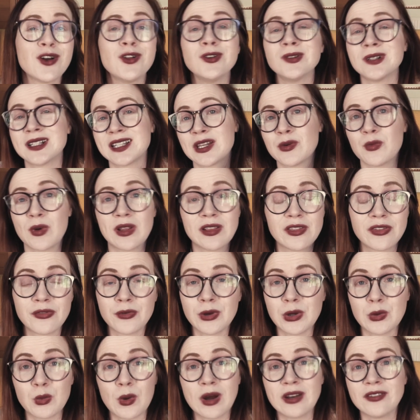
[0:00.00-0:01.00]
already went
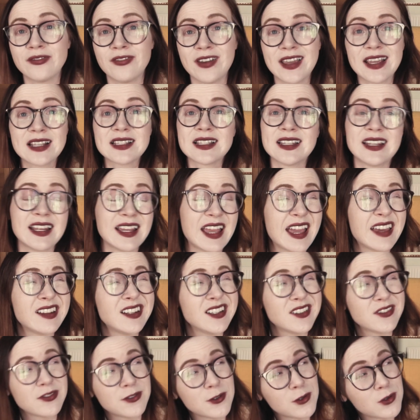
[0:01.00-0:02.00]
through one fix, and I had
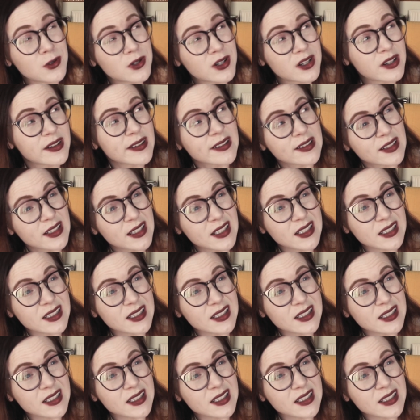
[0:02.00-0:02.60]
it for